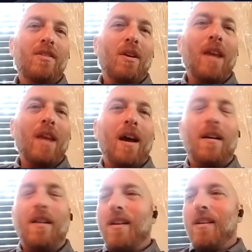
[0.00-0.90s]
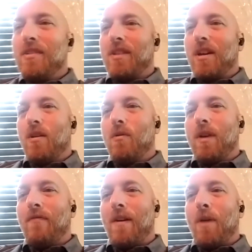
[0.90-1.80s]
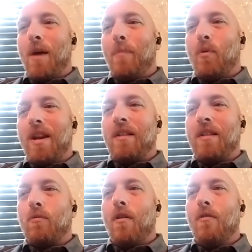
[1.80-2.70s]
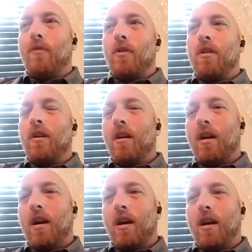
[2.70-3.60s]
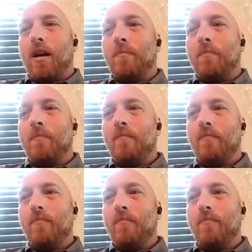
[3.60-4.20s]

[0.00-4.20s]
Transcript: So, yeah. So if I'm operating a rover on